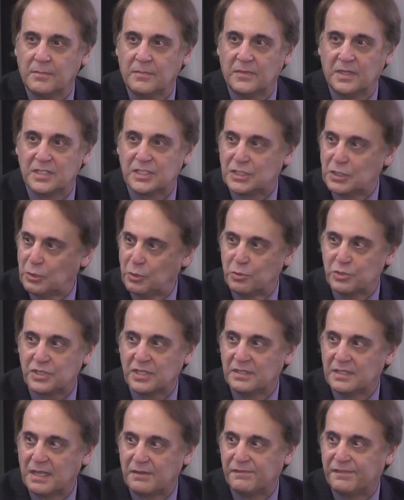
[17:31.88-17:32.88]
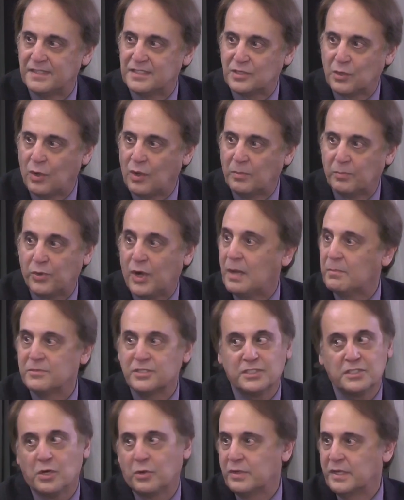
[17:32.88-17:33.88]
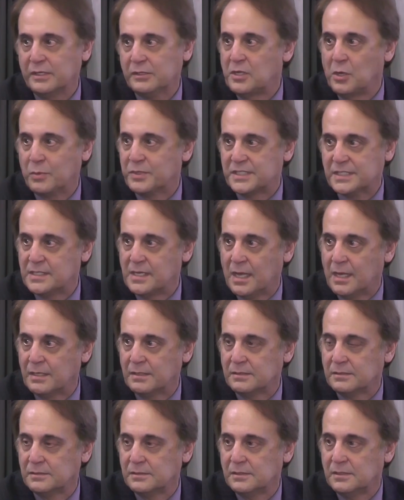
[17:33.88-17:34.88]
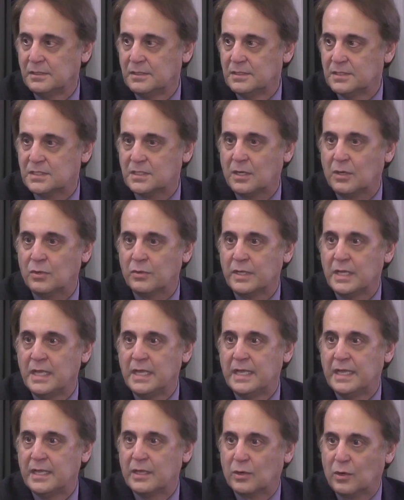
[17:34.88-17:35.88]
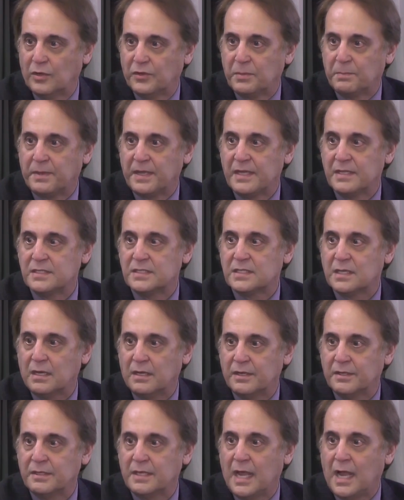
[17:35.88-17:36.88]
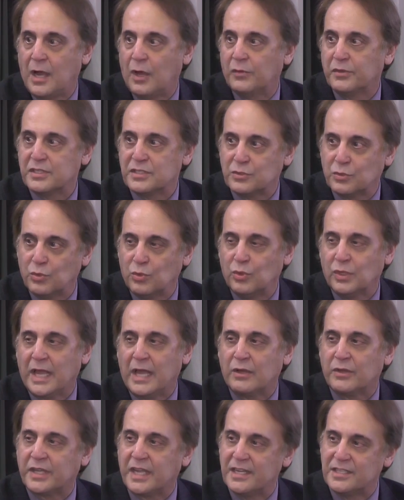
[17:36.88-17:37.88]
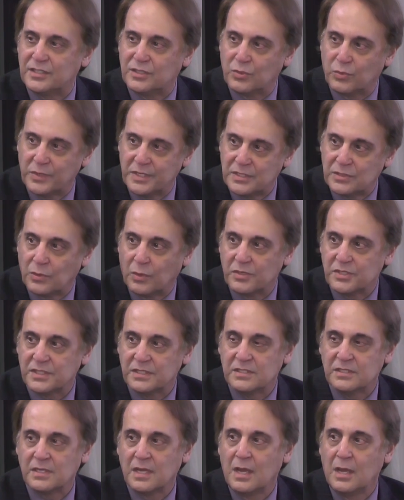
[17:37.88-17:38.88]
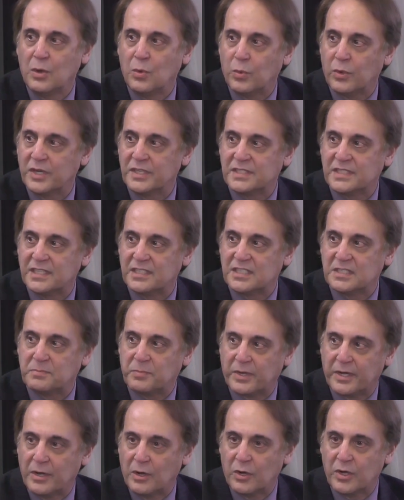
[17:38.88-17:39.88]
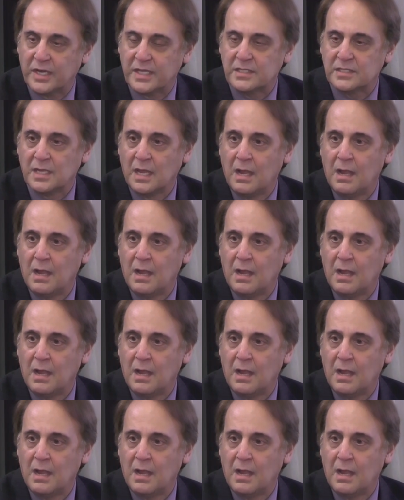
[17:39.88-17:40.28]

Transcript: solution that fits all problems? No, it's not. So it all depends on how the school allocates the resources, where it sets its priorities.